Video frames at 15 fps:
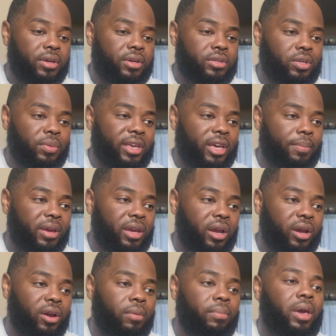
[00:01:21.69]
So we come
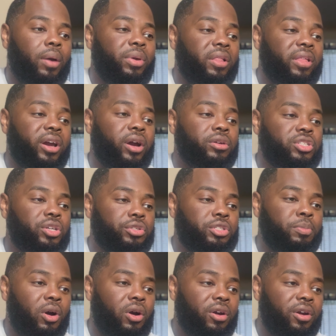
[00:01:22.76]
here and we click our search
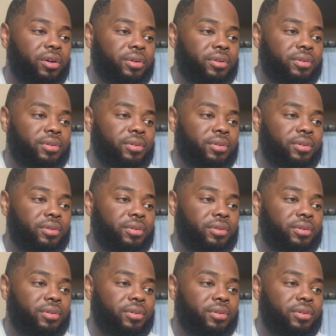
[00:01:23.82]
bar,